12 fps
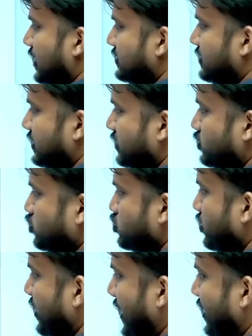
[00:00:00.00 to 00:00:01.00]
you should
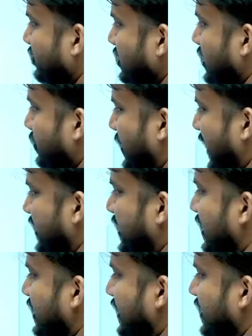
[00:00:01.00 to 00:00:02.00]
have practical
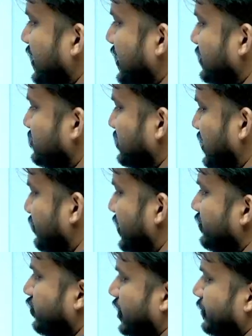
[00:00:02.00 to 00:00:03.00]
training in surveying
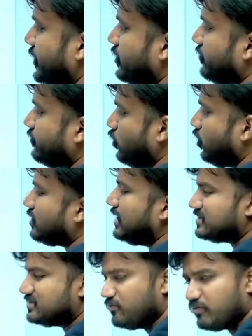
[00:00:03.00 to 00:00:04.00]
for a period of not less
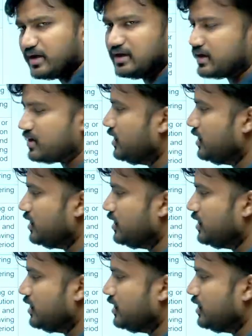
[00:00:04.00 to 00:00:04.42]
than 1 year.